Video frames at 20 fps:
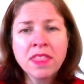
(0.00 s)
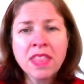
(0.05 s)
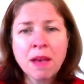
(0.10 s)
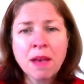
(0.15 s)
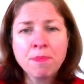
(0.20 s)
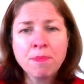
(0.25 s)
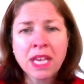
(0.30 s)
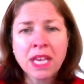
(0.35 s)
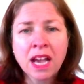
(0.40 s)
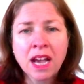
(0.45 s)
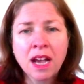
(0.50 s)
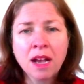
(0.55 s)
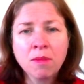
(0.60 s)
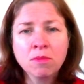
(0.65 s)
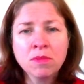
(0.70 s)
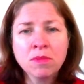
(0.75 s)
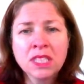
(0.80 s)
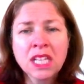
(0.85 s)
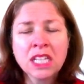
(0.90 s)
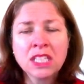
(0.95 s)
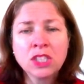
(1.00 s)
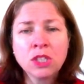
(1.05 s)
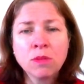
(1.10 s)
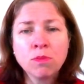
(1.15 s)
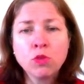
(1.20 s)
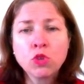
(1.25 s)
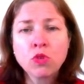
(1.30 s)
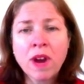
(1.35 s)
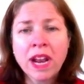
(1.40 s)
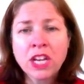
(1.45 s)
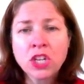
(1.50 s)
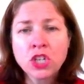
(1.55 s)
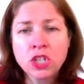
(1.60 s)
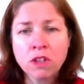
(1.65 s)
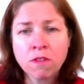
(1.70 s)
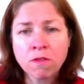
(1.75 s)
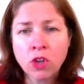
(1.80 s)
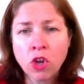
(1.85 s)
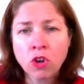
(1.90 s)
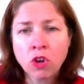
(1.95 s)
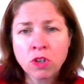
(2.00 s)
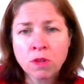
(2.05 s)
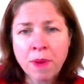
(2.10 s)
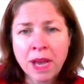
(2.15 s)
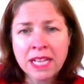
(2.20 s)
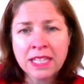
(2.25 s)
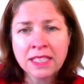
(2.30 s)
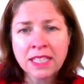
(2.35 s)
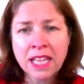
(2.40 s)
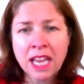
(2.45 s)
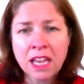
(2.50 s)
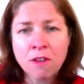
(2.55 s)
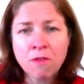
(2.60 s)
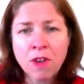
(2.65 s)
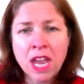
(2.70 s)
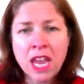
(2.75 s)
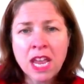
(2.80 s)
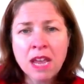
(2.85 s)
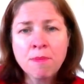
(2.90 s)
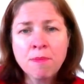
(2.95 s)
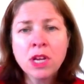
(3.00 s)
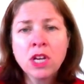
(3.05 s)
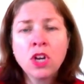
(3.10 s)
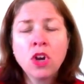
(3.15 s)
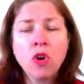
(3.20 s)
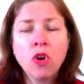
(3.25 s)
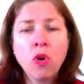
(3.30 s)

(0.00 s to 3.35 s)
that becomes a subtraction of log base a of m,